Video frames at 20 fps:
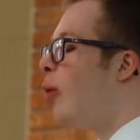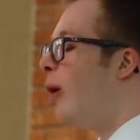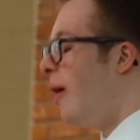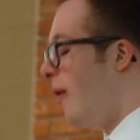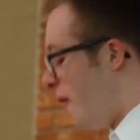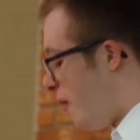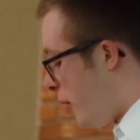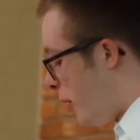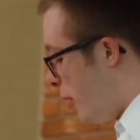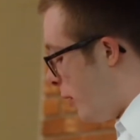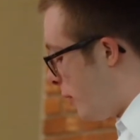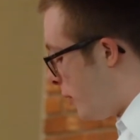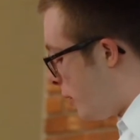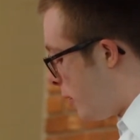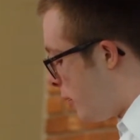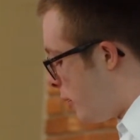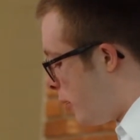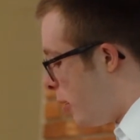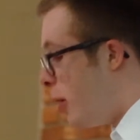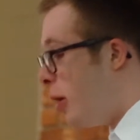21st,
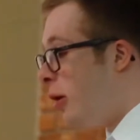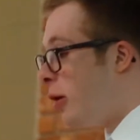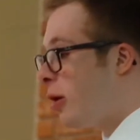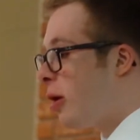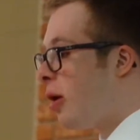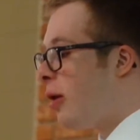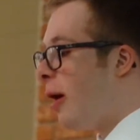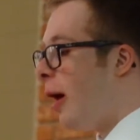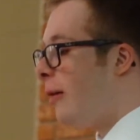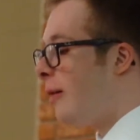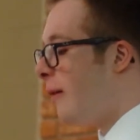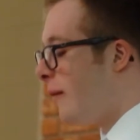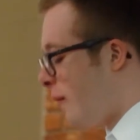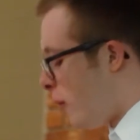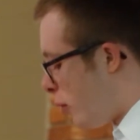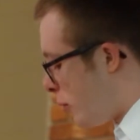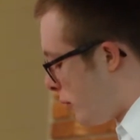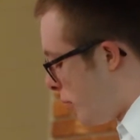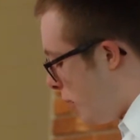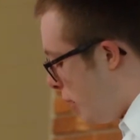
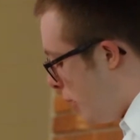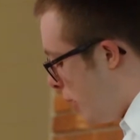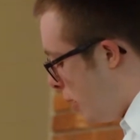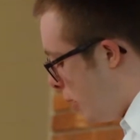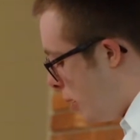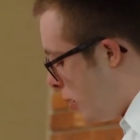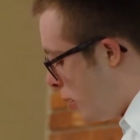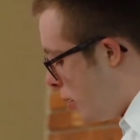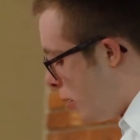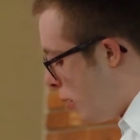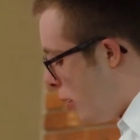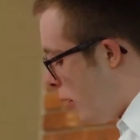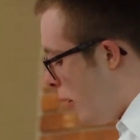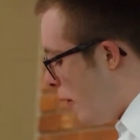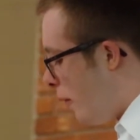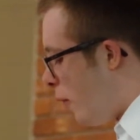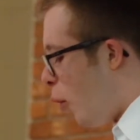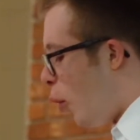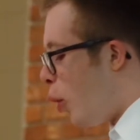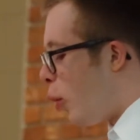2014
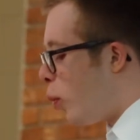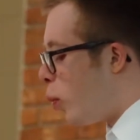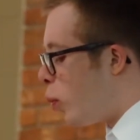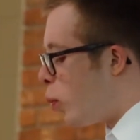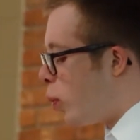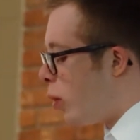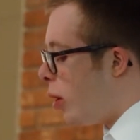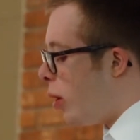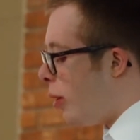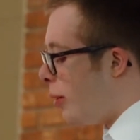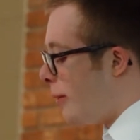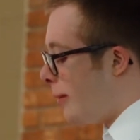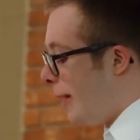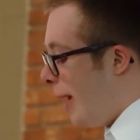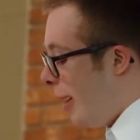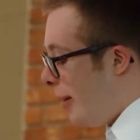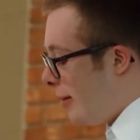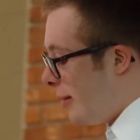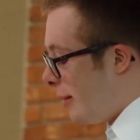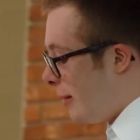for World
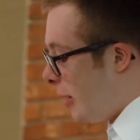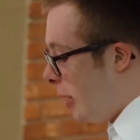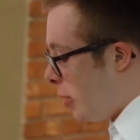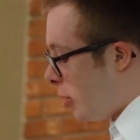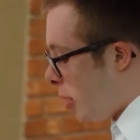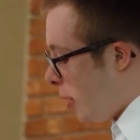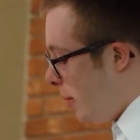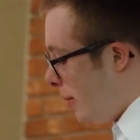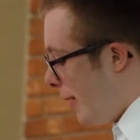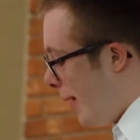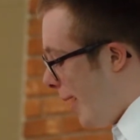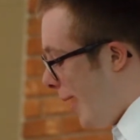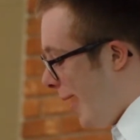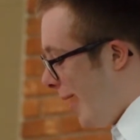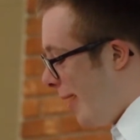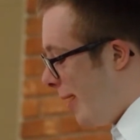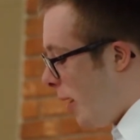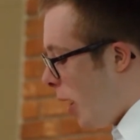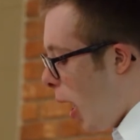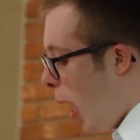Down Syndrome
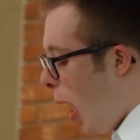Day.